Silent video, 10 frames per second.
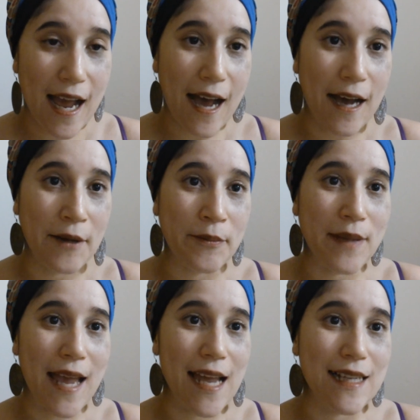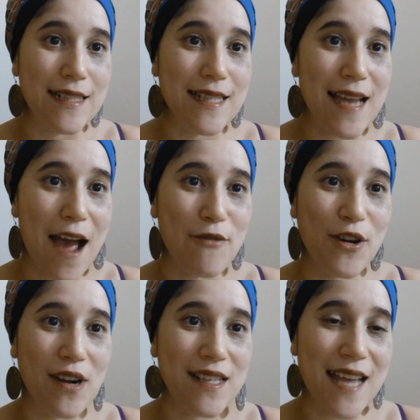and have a
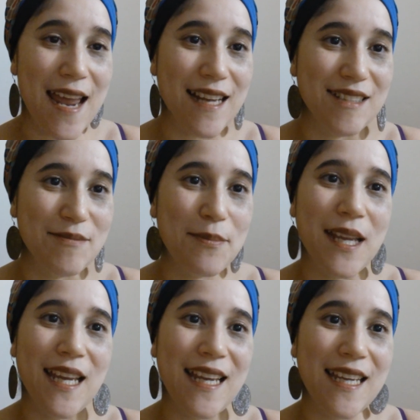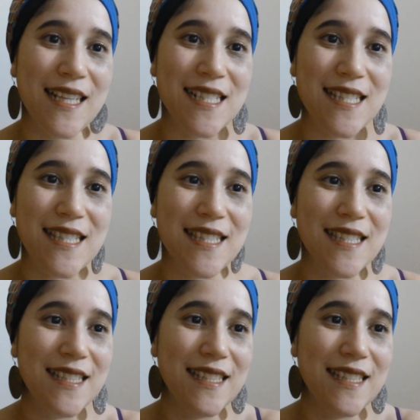great day. Peace.